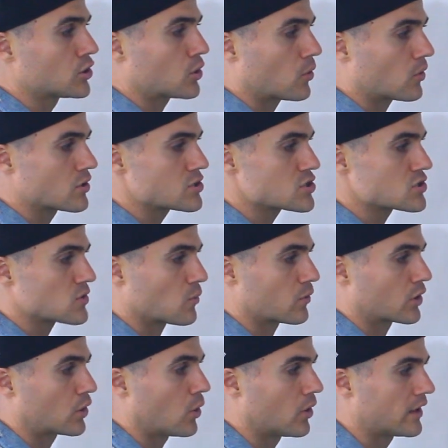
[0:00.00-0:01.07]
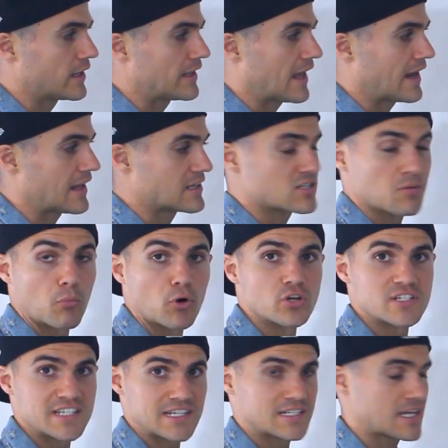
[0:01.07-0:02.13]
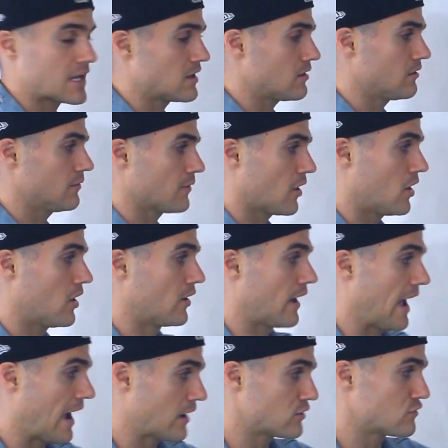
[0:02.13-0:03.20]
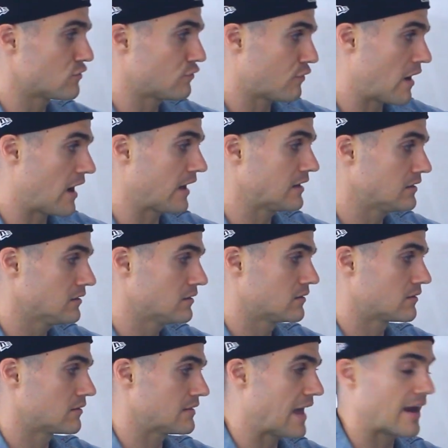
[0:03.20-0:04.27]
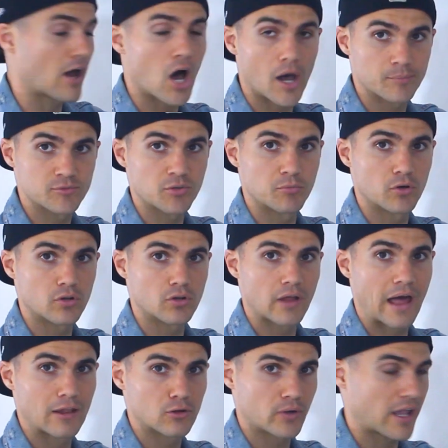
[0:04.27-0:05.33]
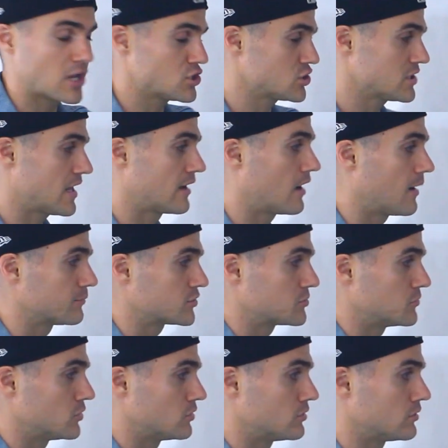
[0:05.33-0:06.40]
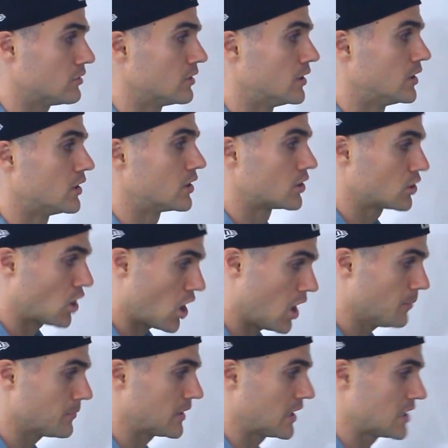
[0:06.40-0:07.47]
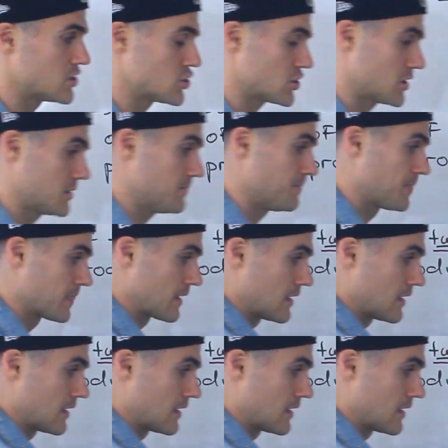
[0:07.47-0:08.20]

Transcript: in the course, we're going to get into more detail on how you find that optimal allocation, that optimal combination